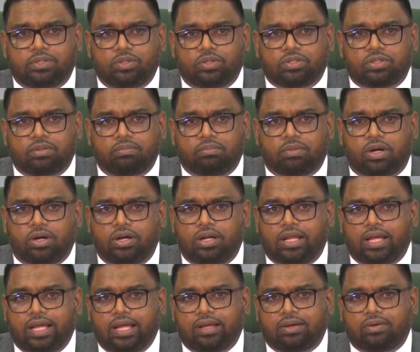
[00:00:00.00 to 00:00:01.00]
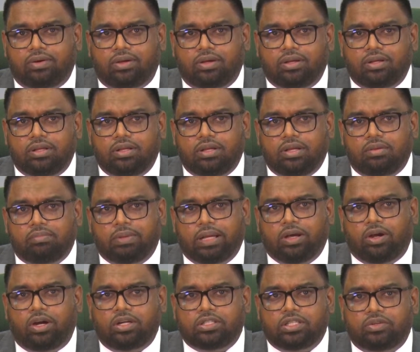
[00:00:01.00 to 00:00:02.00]
took the moral high ground by
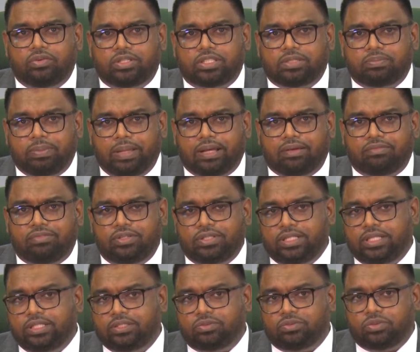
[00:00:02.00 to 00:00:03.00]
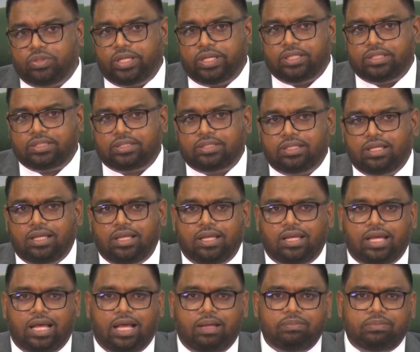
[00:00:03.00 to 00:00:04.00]
urging respect for these rulings.
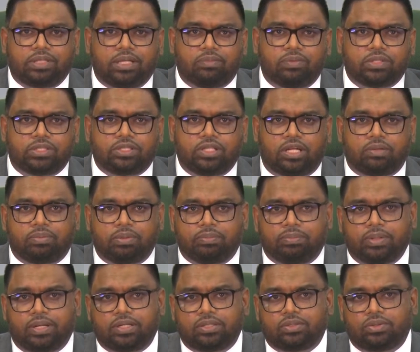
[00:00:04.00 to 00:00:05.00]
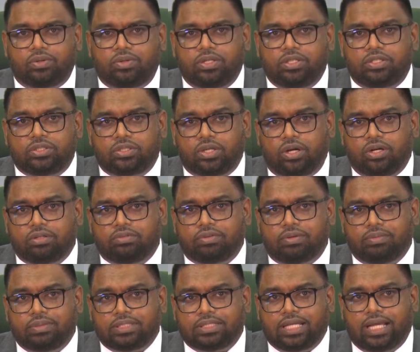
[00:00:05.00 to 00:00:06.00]
AmCham was not prepared to only shout
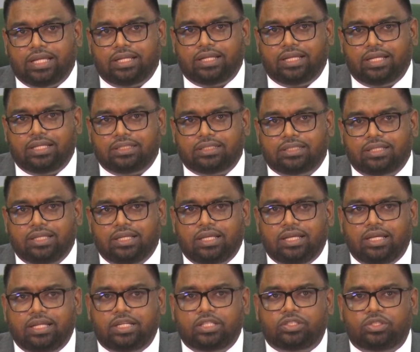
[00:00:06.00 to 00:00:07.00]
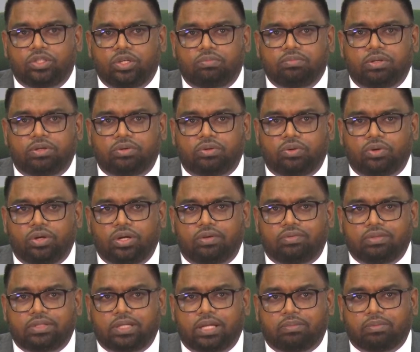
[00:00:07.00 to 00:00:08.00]
from the sidelines. It assumed the role
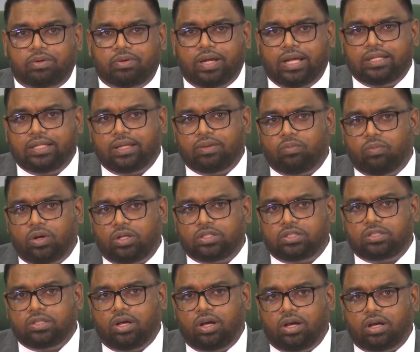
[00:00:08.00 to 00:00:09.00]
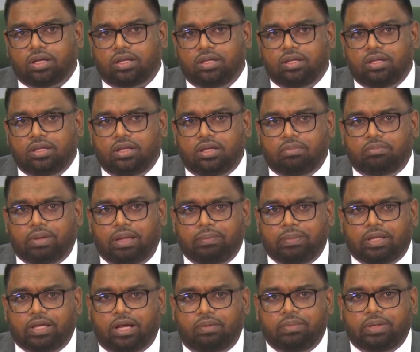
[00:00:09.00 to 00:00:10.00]
of a democratic watchdog by
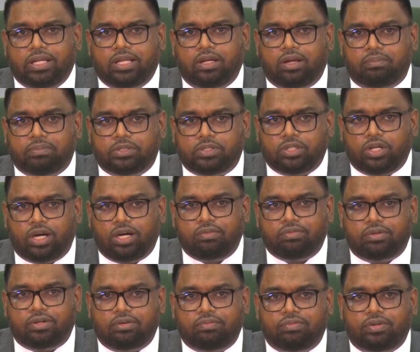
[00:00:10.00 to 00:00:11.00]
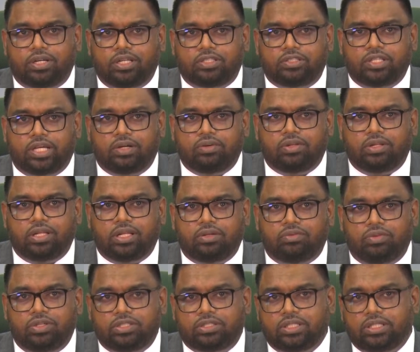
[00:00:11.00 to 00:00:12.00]
becoming an observer for the general
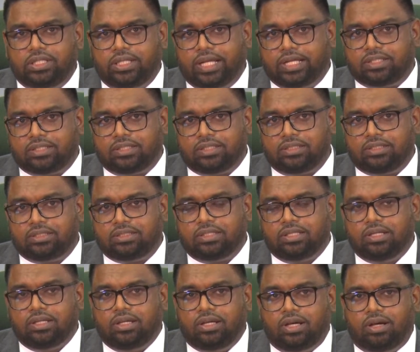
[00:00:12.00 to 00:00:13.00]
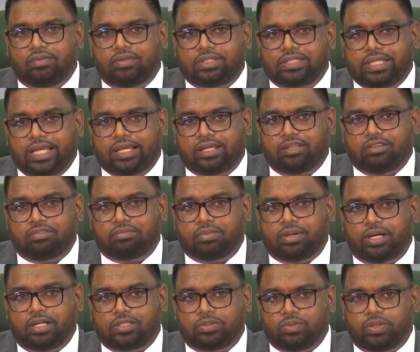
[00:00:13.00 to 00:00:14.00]
and regional elections of the 2nd of
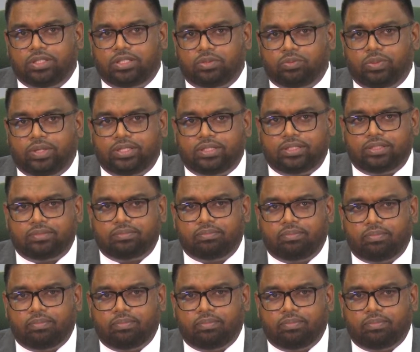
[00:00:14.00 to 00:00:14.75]
March 2020.